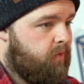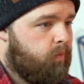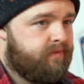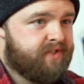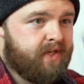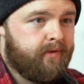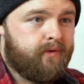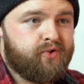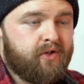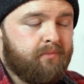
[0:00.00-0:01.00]
with
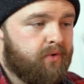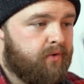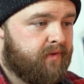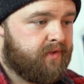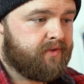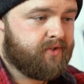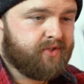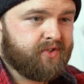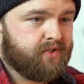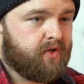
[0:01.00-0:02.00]
technology moving
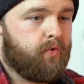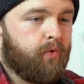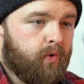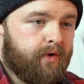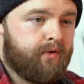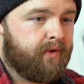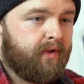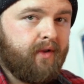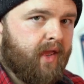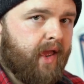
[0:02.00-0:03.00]
so quickly,
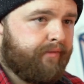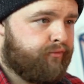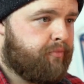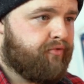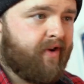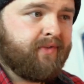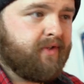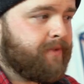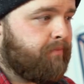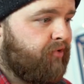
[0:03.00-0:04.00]
every brand
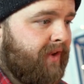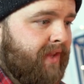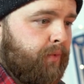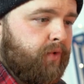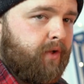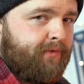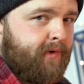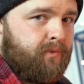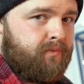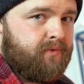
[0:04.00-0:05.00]
is bringing out new
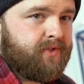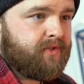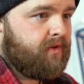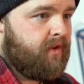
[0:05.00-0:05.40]
phones